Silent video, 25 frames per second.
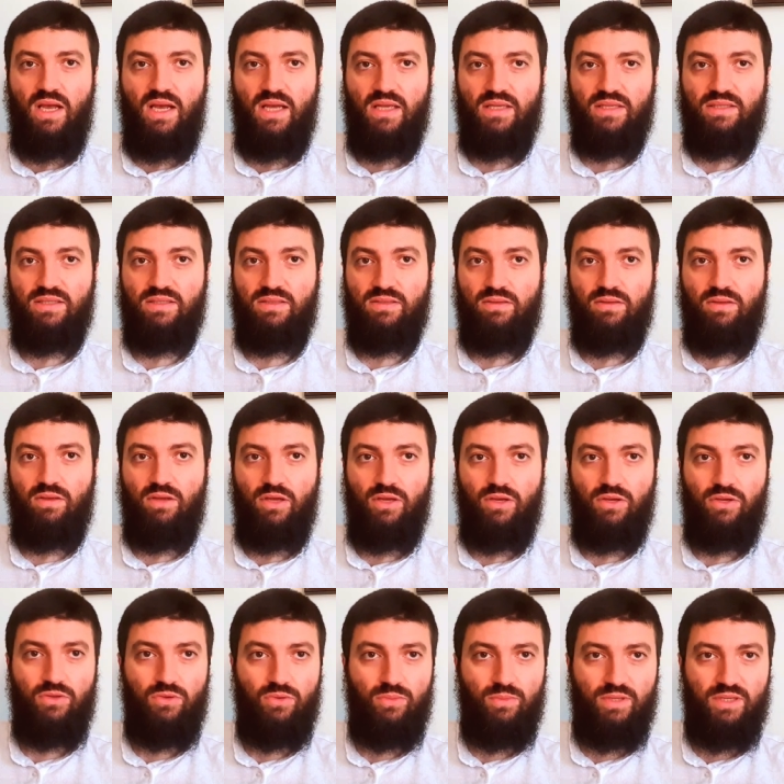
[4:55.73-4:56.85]
as uh,
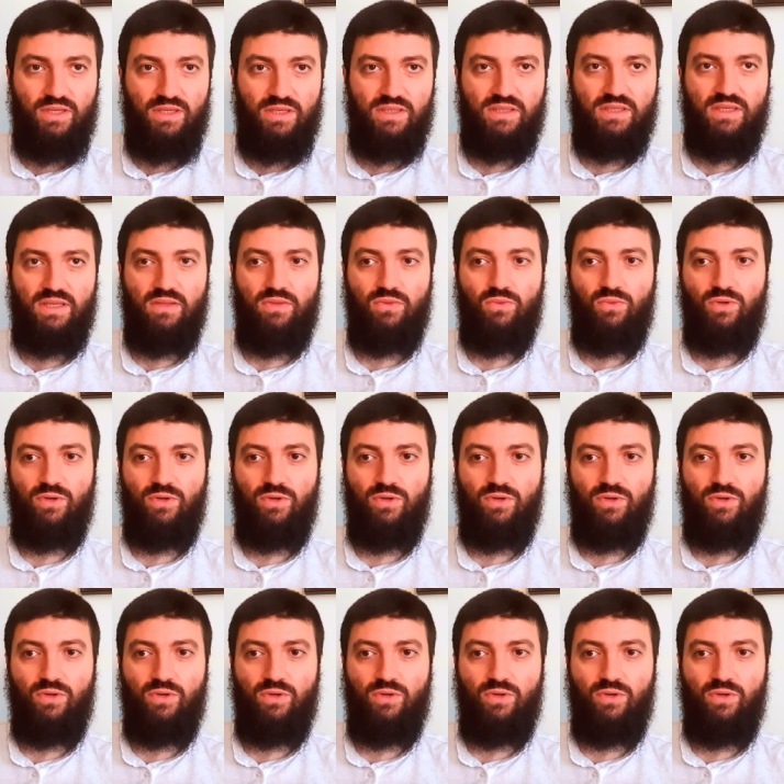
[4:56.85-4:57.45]
humans and